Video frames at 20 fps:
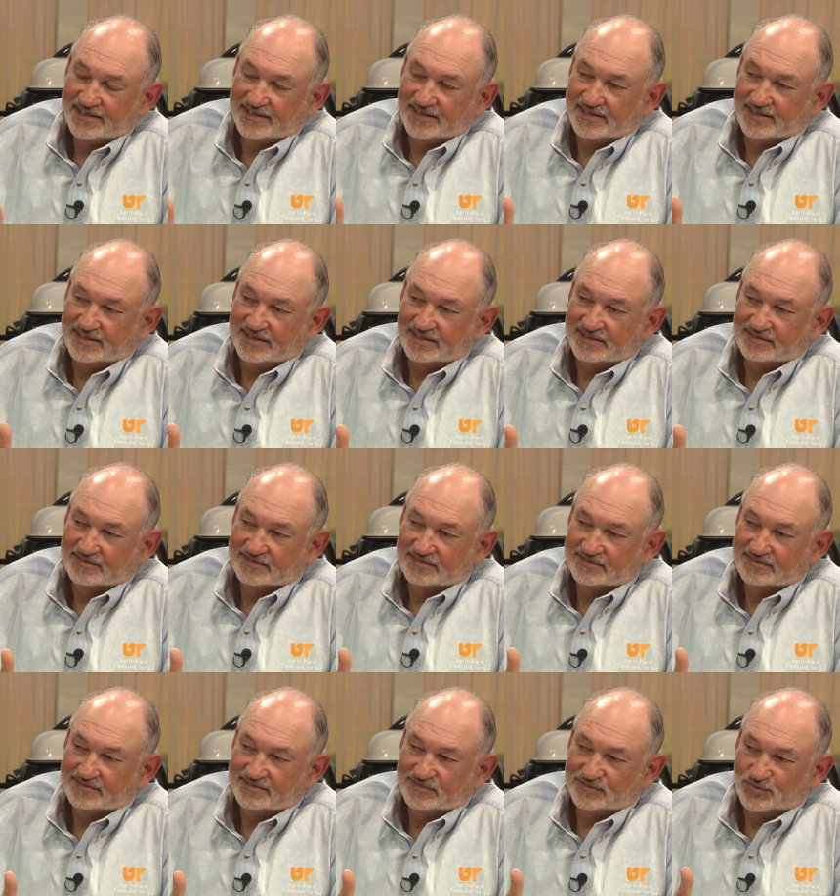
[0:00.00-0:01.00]
uh,
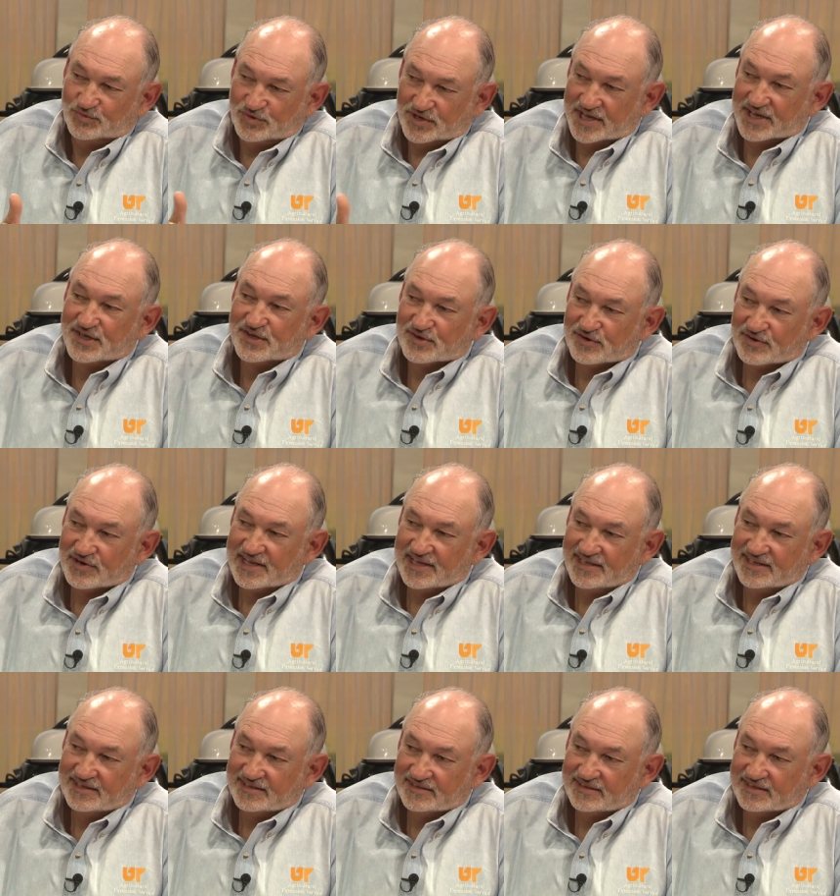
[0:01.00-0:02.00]

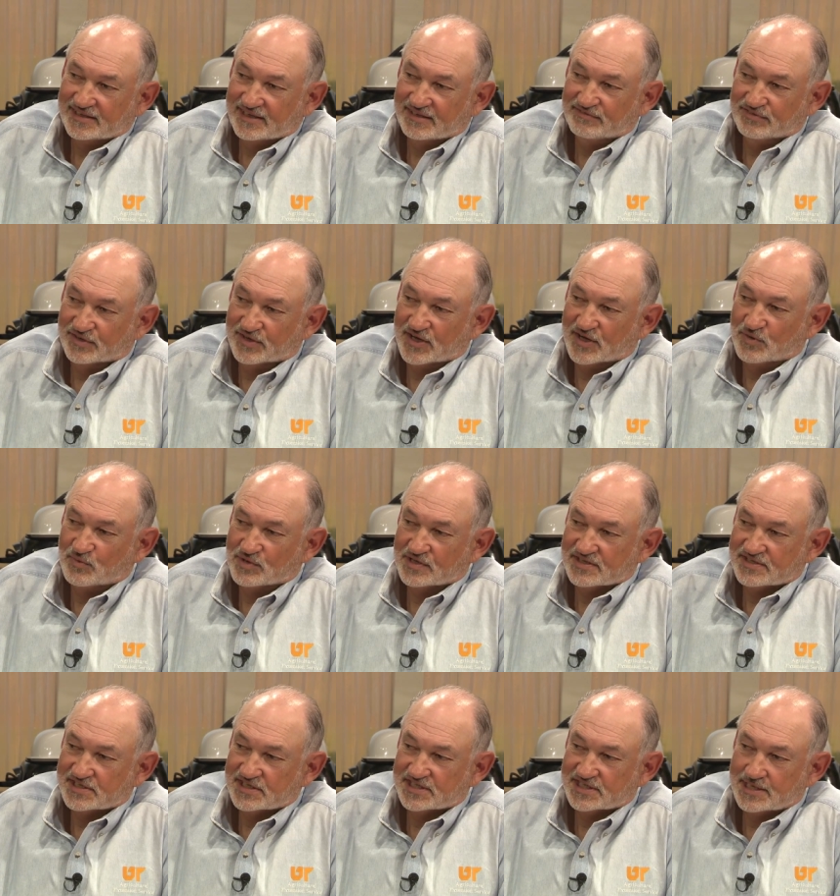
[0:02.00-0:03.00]
regularly oh, if wow. you go with
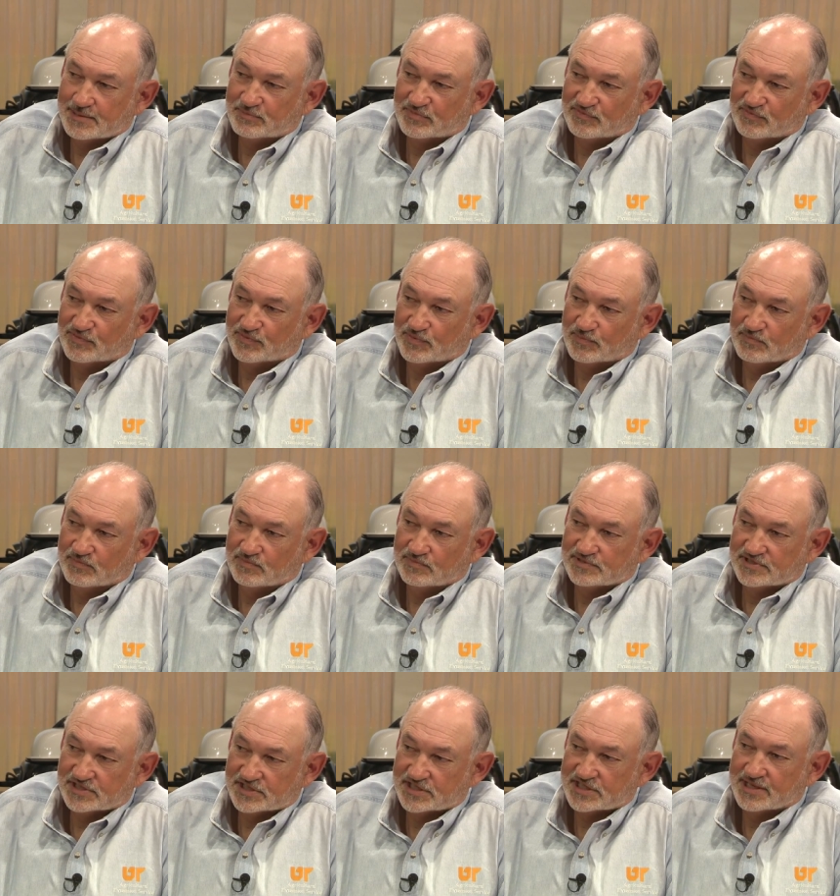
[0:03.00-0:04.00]
a susceptible
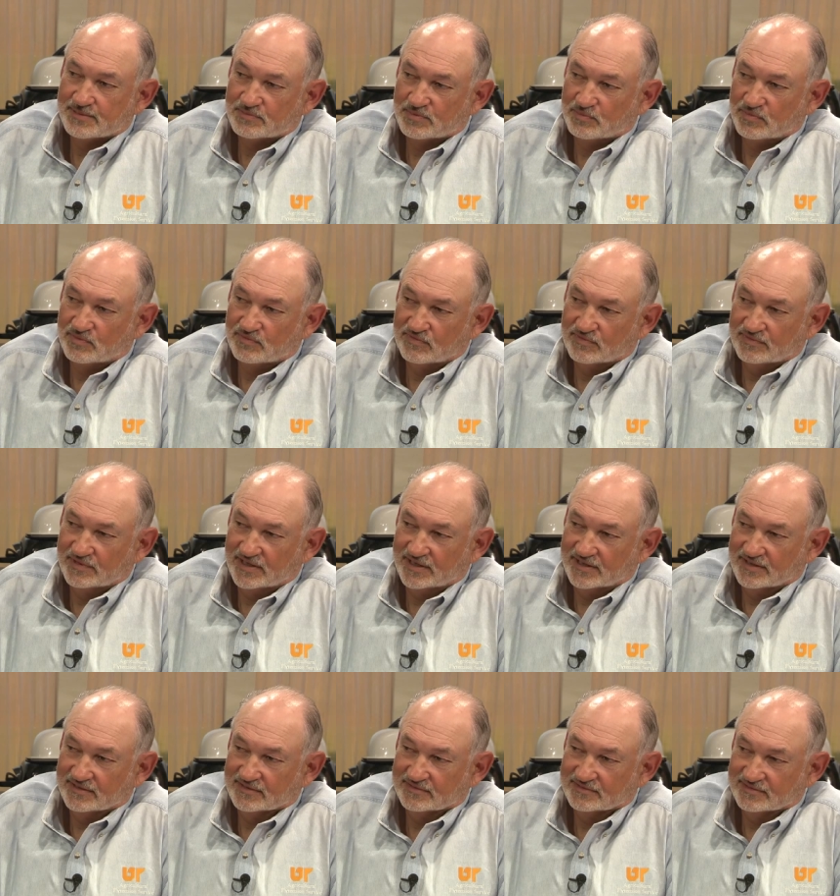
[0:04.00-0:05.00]
susceptible
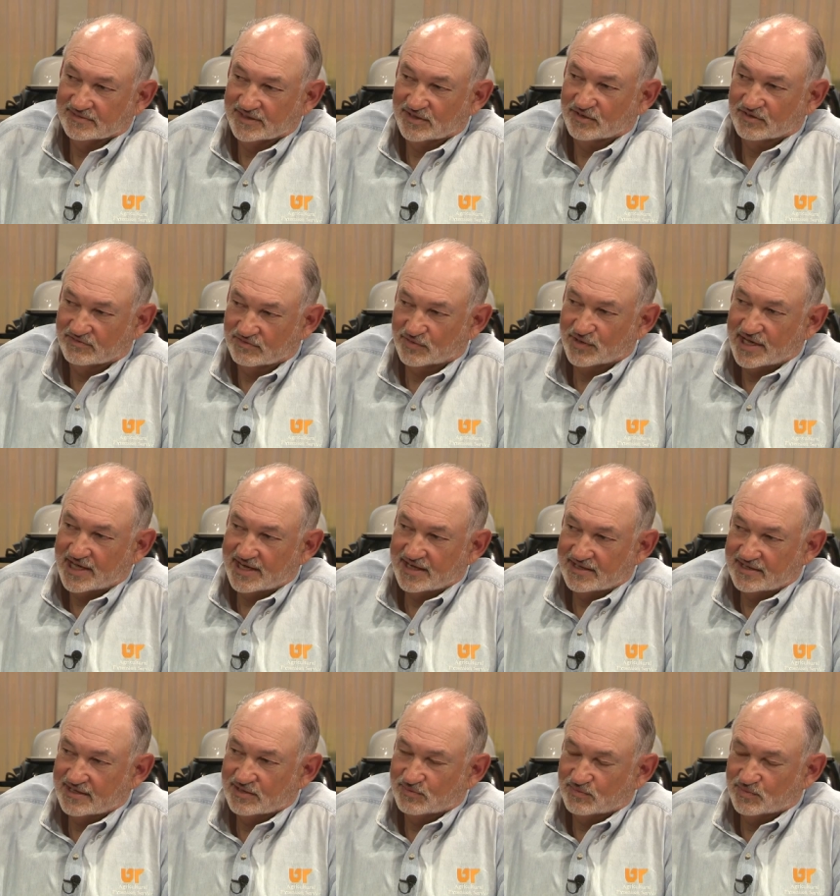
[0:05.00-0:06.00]
uh, you know variety
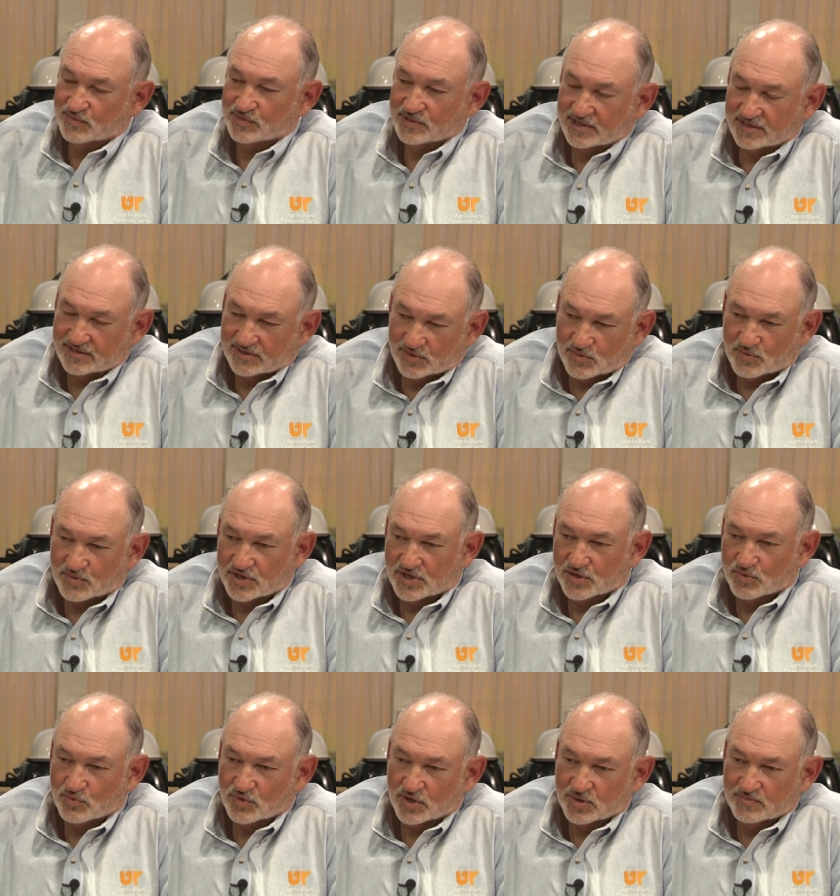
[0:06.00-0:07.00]
that will get the corn
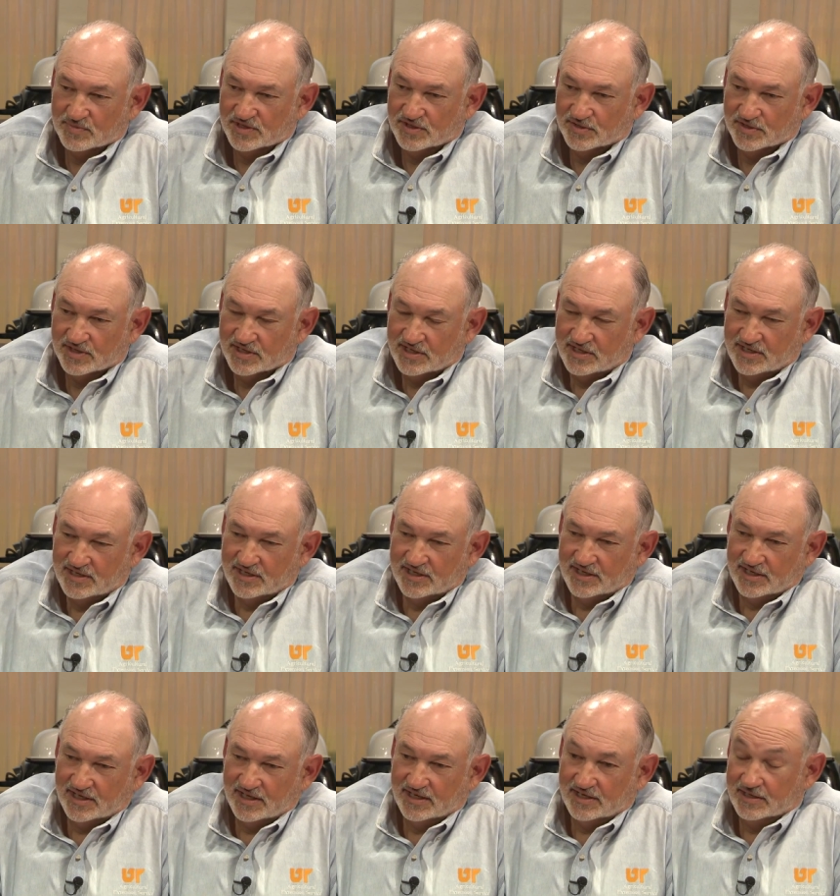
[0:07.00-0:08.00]
earworm and you.
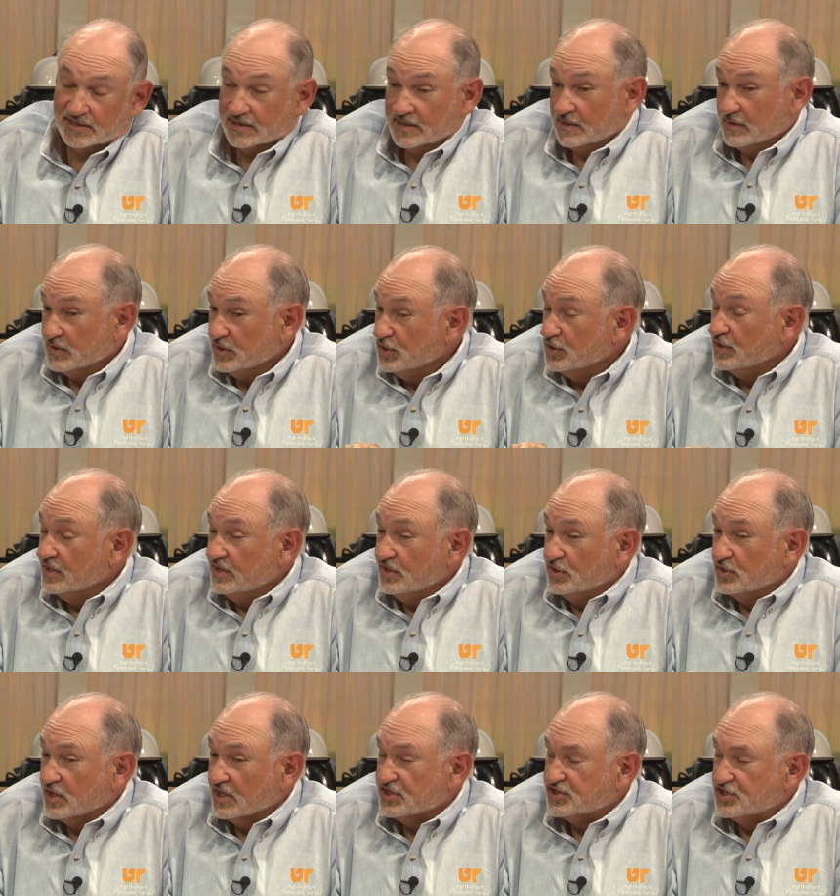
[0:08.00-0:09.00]
Uh, you,
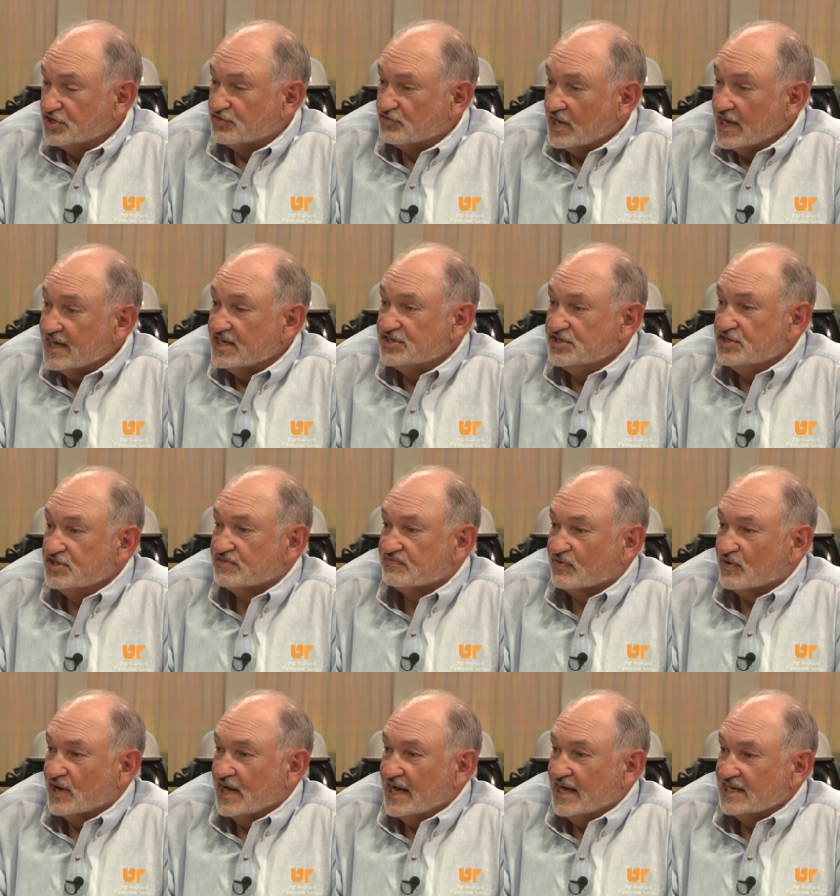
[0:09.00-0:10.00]
you can try to choose
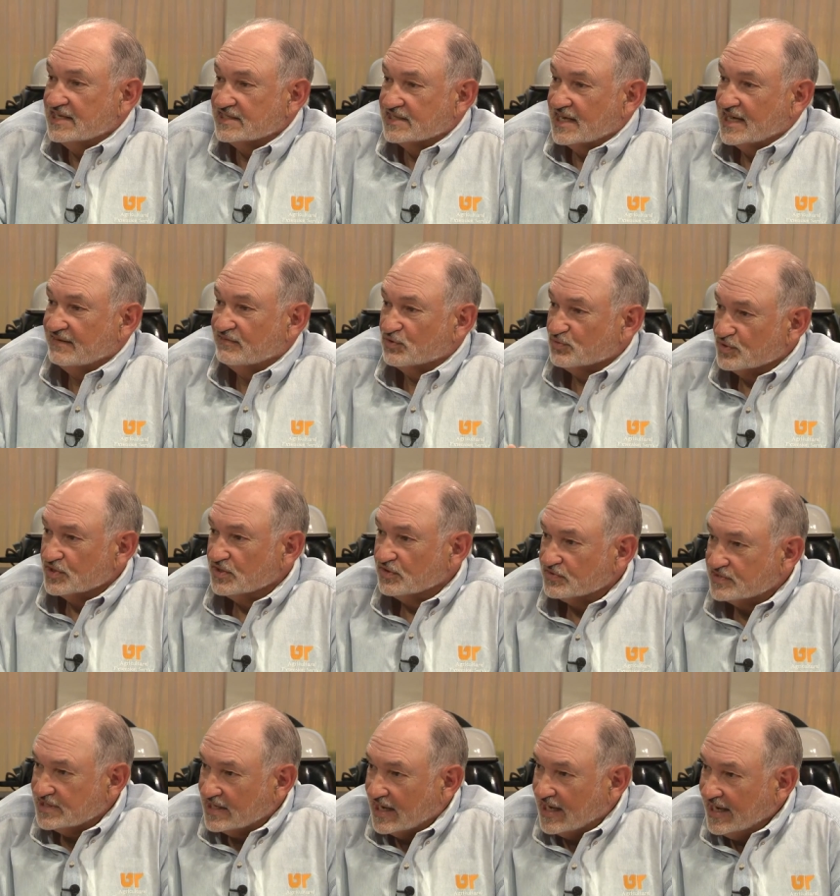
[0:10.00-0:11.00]
varieties that have a real
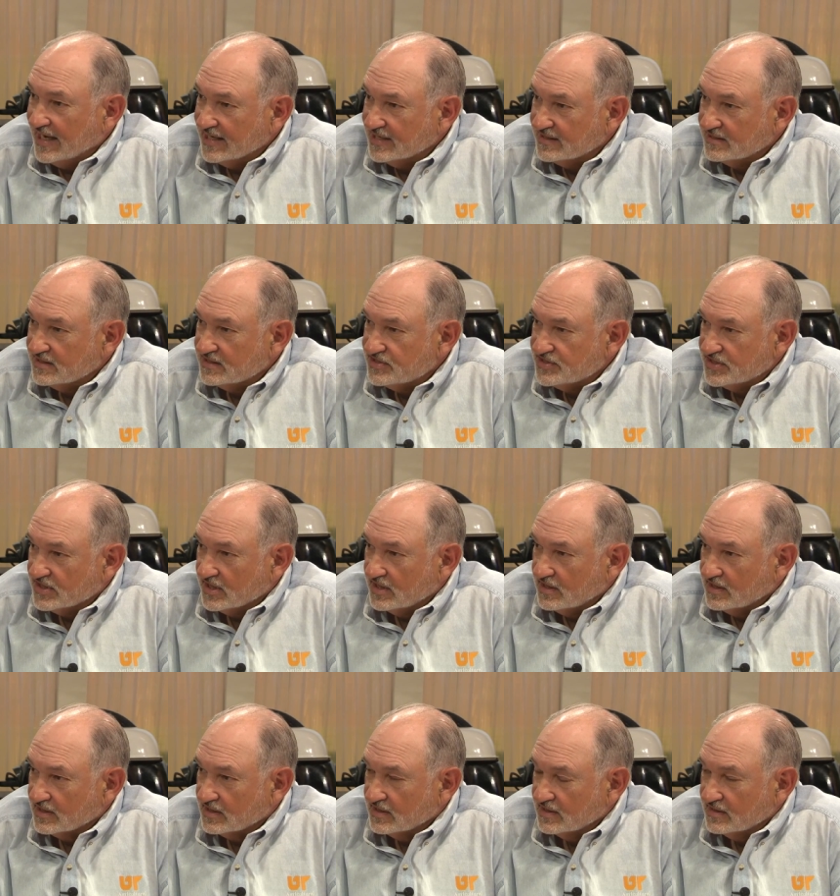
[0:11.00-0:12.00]
tight
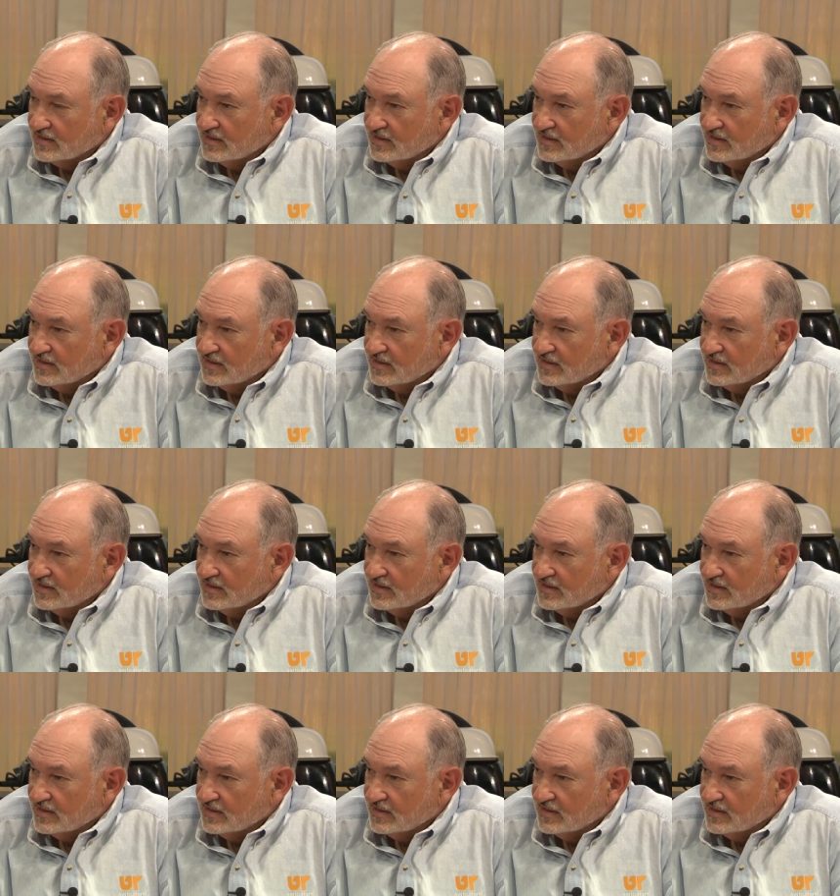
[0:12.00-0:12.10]
shuck